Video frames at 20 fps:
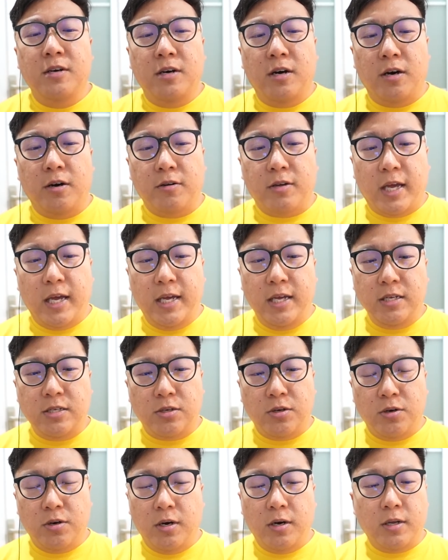Okay,
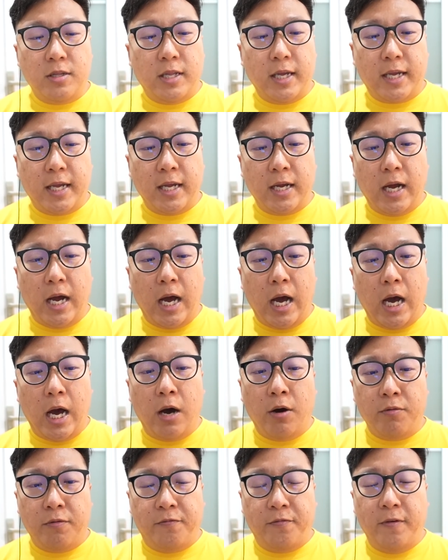so taking
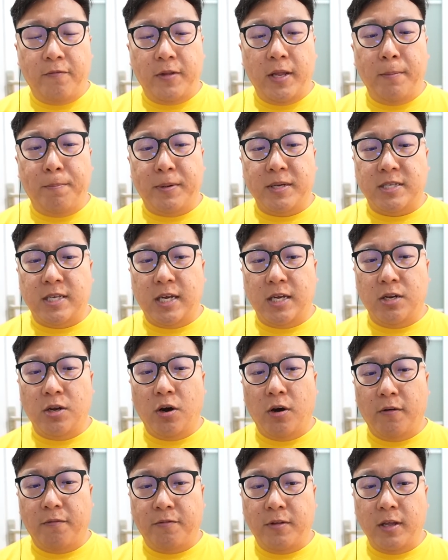out 50%
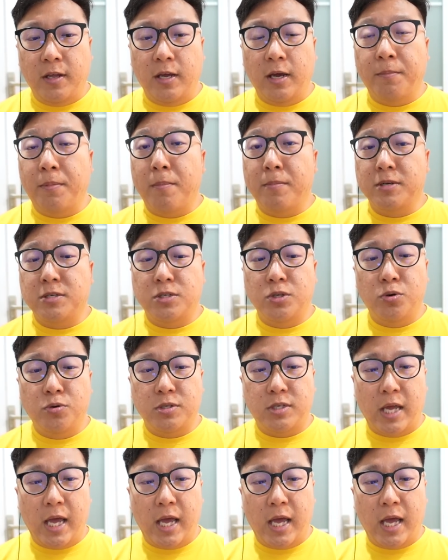of the Abomasnow's